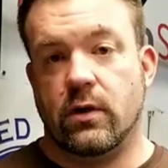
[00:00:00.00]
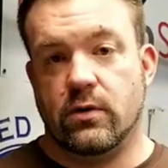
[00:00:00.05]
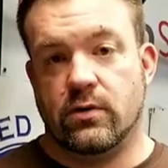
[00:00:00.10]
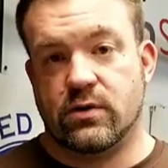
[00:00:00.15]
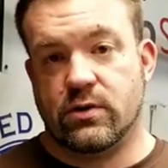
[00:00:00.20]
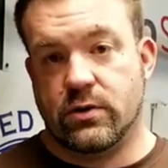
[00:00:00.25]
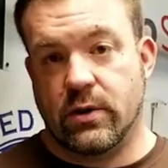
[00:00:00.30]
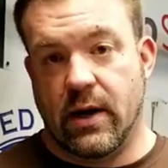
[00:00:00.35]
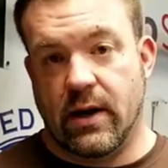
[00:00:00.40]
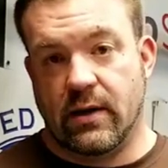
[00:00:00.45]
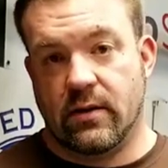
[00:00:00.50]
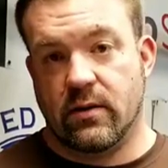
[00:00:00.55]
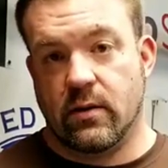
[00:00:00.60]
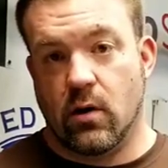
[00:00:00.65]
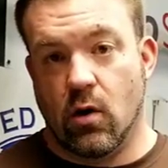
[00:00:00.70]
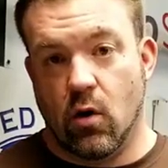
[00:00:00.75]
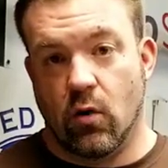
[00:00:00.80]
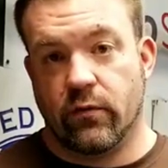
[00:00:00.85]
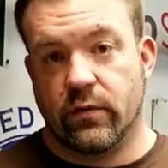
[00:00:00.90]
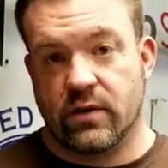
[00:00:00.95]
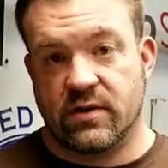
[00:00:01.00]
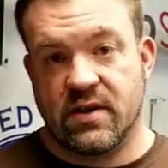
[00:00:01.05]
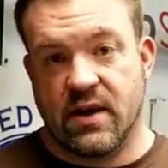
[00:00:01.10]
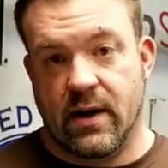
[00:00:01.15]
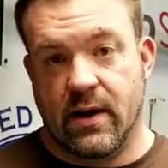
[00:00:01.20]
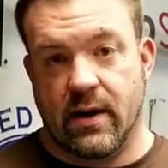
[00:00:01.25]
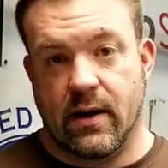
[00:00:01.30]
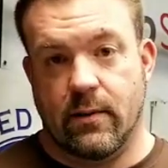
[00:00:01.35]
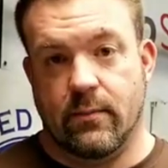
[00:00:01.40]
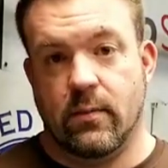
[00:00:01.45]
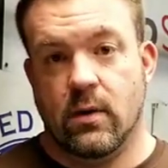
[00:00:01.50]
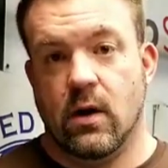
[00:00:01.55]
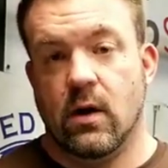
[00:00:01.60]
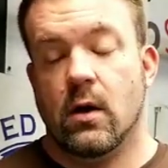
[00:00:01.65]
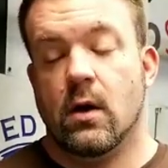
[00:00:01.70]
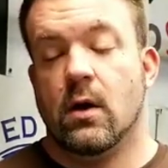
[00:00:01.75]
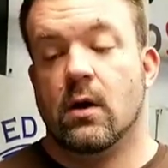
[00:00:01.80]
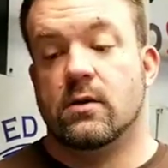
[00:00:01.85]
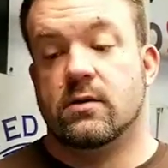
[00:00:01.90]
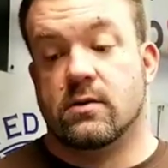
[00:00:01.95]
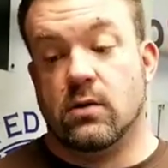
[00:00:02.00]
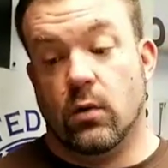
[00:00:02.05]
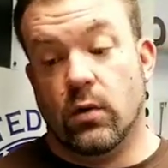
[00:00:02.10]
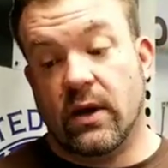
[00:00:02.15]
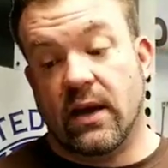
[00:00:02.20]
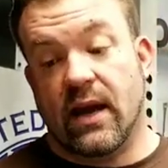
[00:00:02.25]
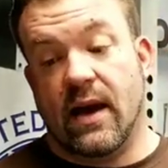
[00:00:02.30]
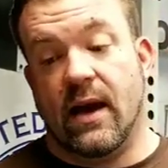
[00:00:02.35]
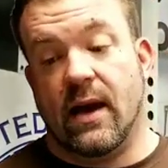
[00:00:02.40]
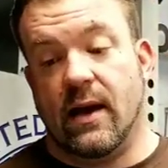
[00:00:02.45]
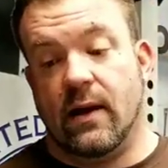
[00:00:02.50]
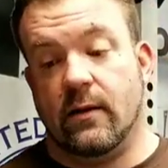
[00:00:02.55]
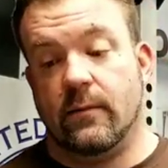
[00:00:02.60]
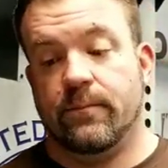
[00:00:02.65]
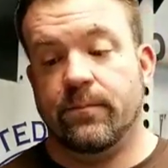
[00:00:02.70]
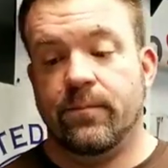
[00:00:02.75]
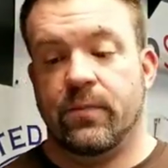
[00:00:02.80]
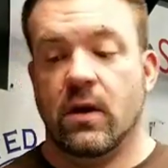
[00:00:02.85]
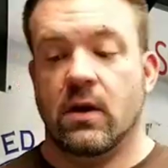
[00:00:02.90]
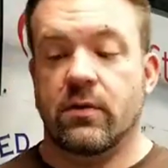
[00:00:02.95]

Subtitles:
your strength over time. So again,